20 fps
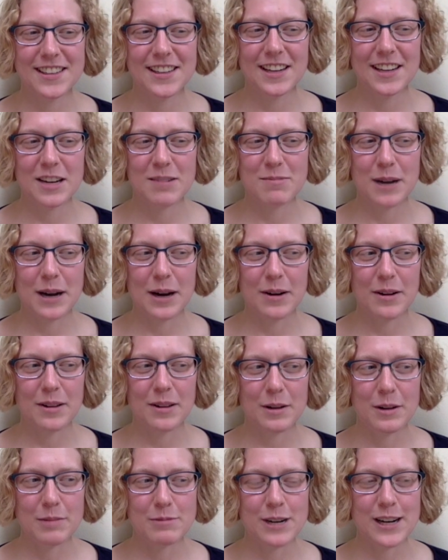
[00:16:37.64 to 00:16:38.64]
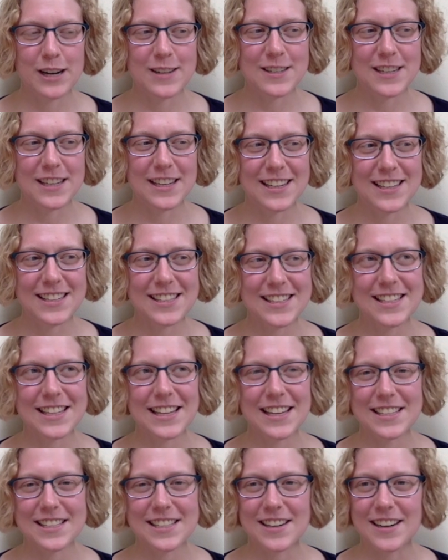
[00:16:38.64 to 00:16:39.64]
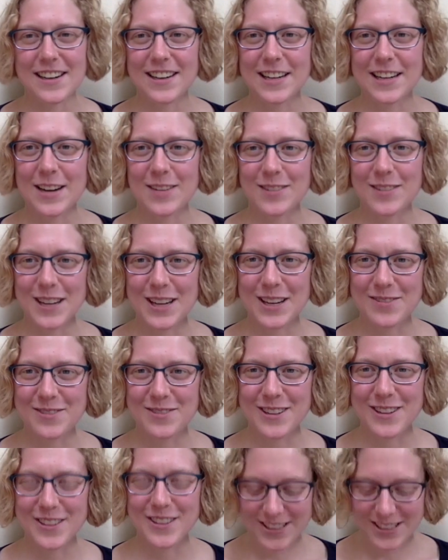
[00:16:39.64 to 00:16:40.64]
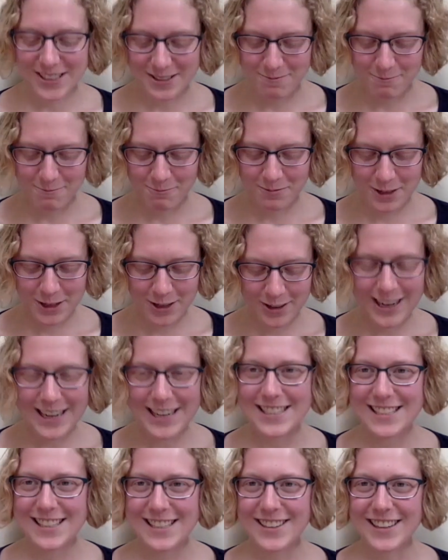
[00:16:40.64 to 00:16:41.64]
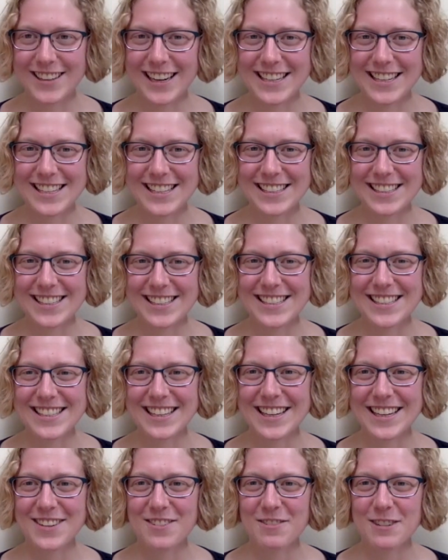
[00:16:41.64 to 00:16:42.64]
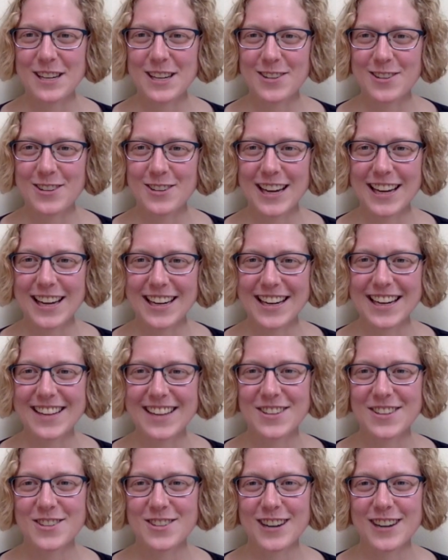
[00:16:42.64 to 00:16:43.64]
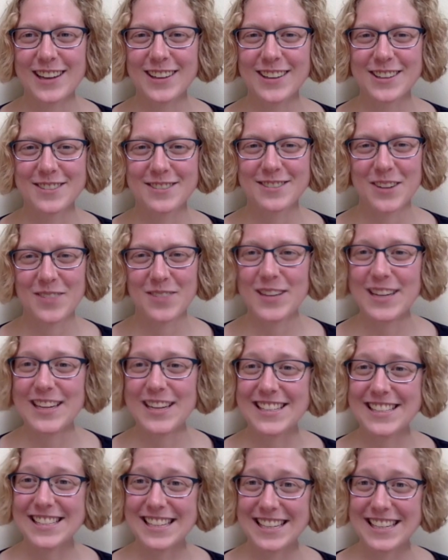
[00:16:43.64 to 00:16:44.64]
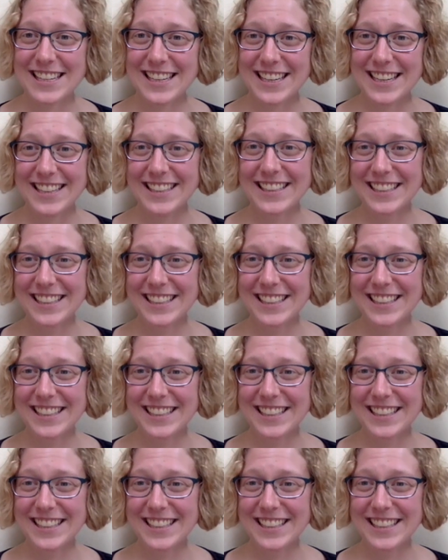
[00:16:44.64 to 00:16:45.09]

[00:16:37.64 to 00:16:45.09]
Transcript: about their projects, they started coming up with some crazier ideas, like recreating the trailer from E.T.